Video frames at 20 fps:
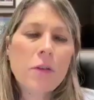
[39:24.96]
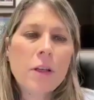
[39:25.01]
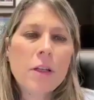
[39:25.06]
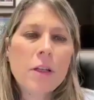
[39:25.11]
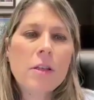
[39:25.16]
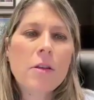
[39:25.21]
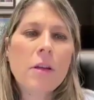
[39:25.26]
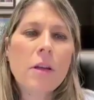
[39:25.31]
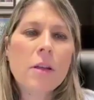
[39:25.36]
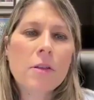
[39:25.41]
of all,
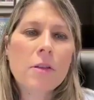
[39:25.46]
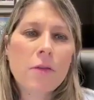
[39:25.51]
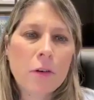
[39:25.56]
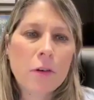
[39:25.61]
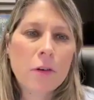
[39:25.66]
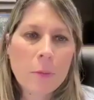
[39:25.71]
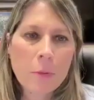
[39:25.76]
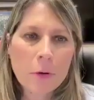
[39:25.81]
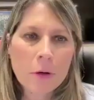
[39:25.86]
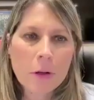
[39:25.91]
it's
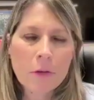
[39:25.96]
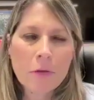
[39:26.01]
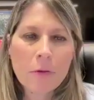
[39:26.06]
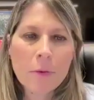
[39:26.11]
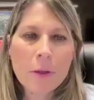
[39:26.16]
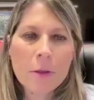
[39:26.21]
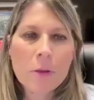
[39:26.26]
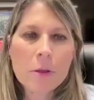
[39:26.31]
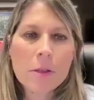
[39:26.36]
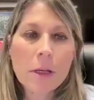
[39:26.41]
very important for
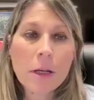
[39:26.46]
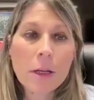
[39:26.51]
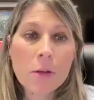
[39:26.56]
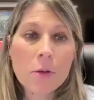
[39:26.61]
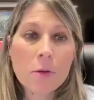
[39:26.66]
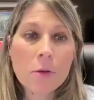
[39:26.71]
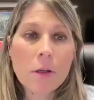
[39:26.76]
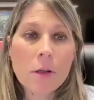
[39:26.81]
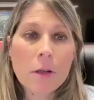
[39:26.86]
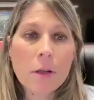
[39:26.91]
me to say
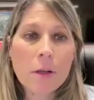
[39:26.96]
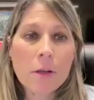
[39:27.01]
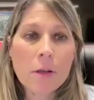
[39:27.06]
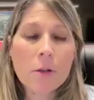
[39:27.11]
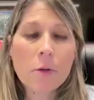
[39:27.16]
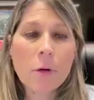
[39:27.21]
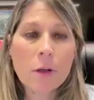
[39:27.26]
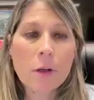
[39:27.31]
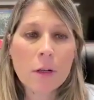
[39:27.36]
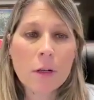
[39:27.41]

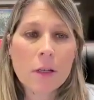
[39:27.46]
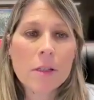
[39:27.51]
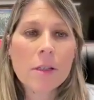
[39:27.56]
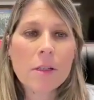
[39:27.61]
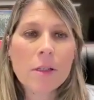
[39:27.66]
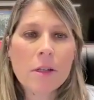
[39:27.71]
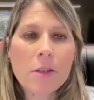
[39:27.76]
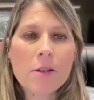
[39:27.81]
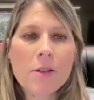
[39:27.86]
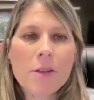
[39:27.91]
to our
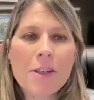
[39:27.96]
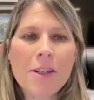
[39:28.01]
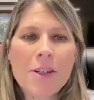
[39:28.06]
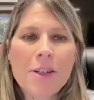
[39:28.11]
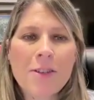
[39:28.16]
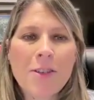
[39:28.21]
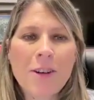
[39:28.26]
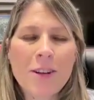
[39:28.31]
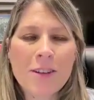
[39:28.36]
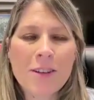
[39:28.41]
listeners
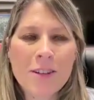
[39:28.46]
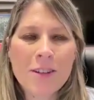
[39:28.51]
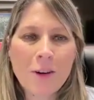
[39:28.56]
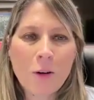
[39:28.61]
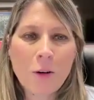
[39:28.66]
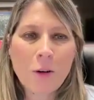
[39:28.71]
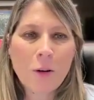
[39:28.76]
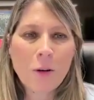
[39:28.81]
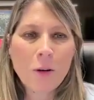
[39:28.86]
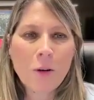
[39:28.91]
here on the
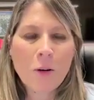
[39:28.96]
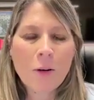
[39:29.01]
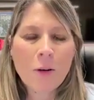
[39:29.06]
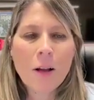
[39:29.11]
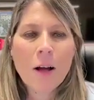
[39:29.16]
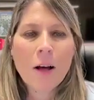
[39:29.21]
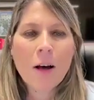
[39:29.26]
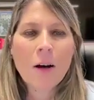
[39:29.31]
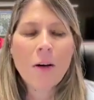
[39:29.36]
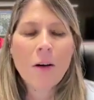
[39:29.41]
call,
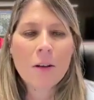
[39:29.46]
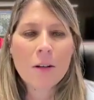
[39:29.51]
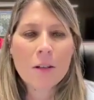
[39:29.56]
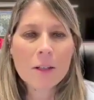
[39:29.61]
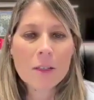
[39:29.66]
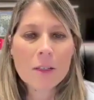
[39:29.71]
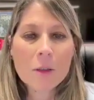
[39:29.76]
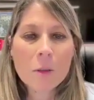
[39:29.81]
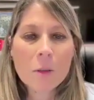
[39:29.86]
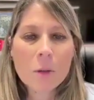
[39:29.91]
on the
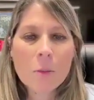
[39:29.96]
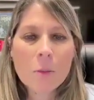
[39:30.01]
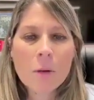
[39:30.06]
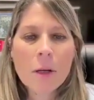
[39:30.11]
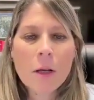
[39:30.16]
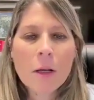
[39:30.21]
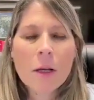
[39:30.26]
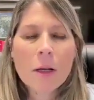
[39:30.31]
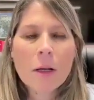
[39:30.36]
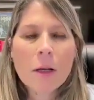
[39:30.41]
Zoom,
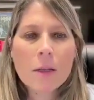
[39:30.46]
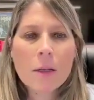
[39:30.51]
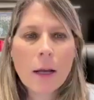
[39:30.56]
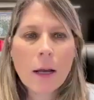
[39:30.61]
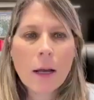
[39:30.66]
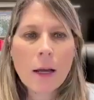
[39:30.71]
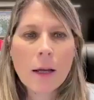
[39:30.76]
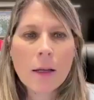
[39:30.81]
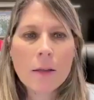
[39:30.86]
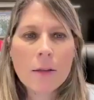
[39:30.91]

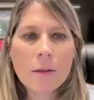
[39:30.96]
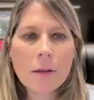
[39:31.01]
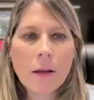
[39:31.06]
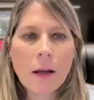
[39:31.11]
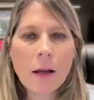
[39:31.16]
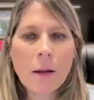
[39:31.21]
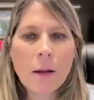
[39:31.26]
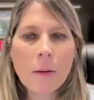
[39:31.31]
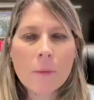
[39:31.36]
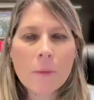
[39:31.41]
that
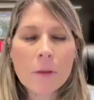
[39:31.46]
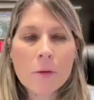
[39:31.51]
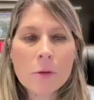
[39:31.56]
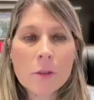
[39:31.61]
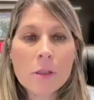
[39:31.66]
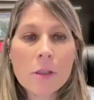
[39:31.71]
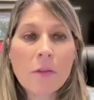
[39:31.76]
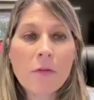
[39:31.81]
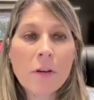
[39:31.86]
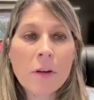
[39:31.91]

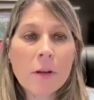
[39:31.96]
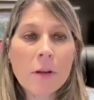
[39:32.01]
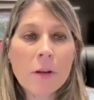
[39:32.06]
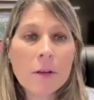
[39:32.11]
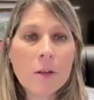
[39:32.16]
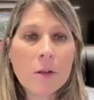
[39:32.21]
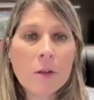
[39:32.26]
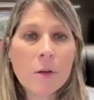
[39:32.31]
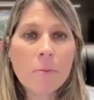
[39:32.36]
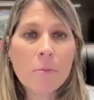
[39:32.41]
there's something
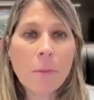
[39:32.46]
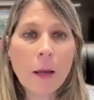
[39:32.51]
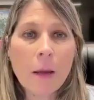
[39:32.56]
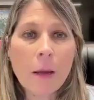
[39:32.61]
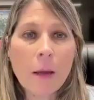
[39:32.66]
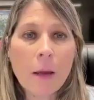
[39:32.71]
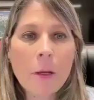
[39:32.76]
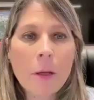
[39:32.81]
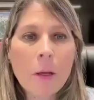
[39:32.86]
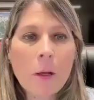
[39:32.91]
that
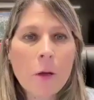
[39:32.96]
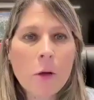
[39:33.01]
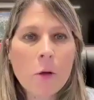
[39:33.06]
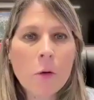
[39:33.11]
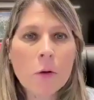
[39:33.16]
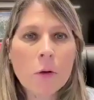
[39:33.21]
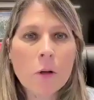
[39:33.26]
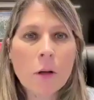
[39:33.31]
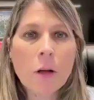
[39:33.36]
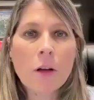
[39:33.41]
maybe
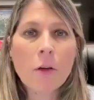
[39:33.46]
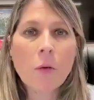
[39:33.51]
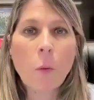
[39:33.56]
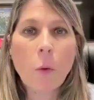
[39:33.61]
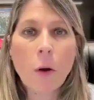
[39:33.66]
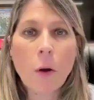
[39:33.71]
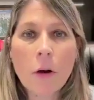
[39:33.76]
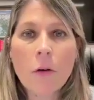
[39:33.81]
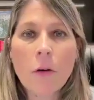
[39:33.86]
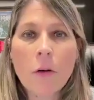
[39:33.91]
you're not
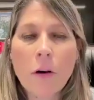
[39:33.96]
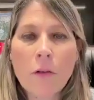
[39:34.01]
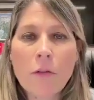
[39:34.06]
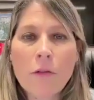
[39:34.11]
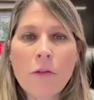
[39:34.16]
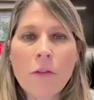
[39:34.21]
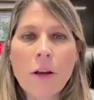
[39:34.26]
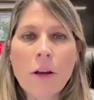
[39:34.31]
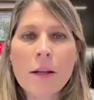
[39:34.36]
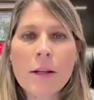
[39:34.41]
aware
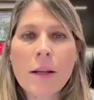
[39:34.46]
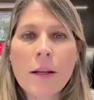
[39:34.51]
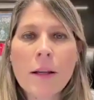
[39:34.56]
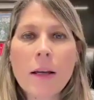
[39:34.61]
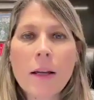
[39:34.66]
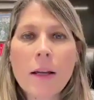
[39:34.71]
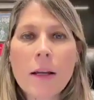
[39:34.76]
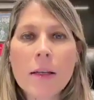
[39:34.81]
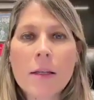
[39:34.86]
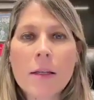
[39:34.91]
of, and
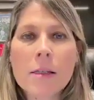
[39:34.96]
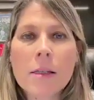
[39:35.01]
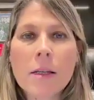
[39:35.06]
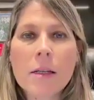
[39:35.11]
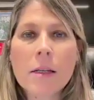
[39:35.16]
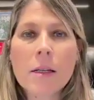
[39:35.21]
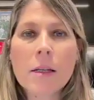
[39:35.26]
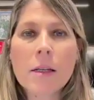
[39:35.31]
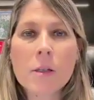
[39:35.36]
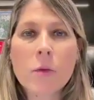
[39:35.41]
that is
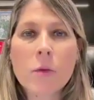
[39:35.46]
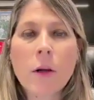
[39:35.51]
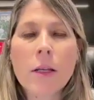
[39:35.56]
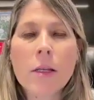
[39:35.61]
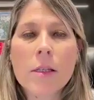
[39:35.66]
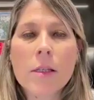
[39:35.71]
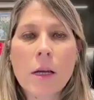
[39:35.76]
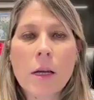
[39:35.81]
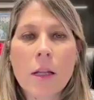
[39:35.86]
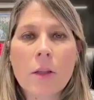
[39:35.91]
that Israel
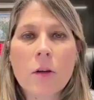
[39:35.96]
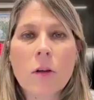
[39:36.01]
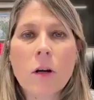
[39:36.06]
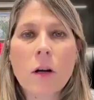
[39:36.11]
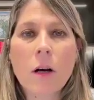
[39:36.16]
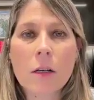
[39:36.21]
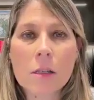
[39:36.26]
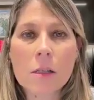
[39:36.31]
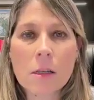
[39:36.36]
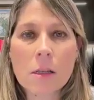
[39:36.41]
is under
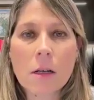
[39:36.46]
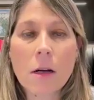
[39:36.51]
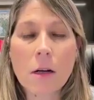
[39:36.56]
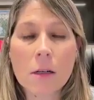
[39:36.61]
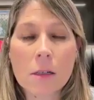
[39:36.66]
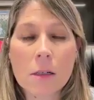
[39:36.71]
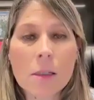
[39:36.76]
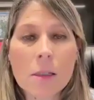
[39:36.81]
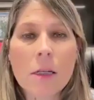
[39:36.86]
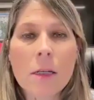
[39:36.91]

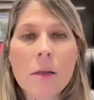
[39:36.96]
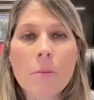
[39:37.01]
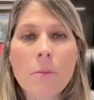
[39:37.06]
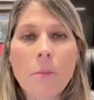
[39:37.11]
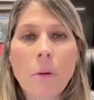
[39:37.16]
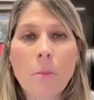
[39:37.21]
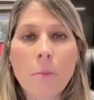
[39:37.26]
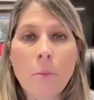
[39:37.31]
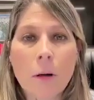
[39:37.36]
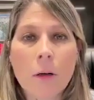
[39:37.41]
constant
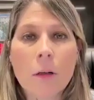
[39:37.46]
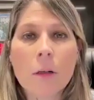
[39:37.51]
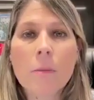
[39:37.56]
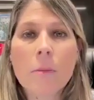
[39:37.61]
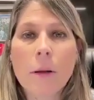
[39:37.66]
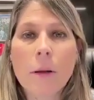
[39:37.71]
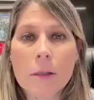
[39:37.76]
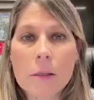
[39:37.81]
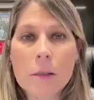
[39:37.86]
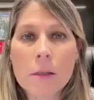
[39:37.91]

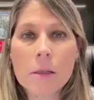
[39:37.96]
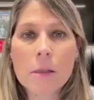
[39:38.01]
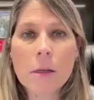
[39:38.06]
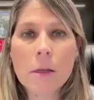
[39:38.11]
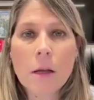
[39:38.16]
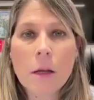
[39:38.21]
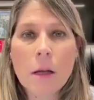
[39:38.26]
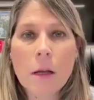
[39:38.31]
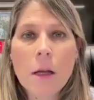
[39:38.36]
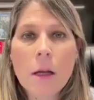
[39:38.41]
bombardments,
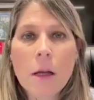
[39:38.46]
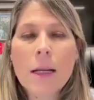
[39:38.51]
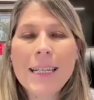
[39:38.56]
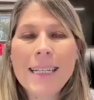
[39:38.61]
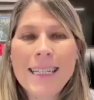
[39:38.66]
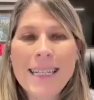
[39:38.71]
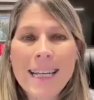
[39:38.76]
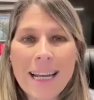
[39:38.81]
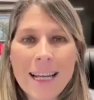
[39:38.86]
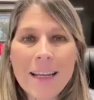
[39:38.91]

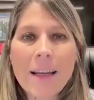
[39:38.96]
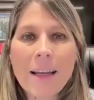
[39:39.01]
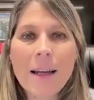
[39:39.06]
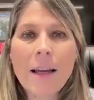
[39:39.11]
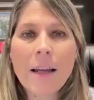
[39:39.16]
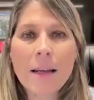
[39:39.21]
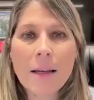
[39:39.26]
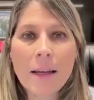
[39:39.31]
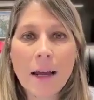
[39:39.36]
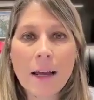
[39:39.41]
day
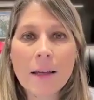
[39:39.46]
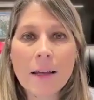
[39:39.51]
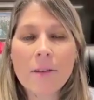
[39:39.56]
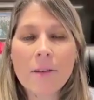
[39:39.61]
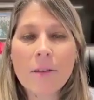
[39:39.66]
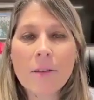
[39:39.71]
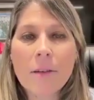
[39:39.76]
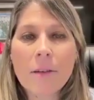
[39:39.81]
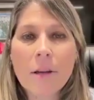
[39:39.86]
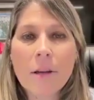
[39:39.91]
and
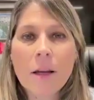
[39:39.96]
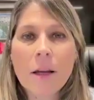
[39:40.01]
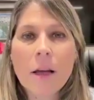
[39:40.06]
night.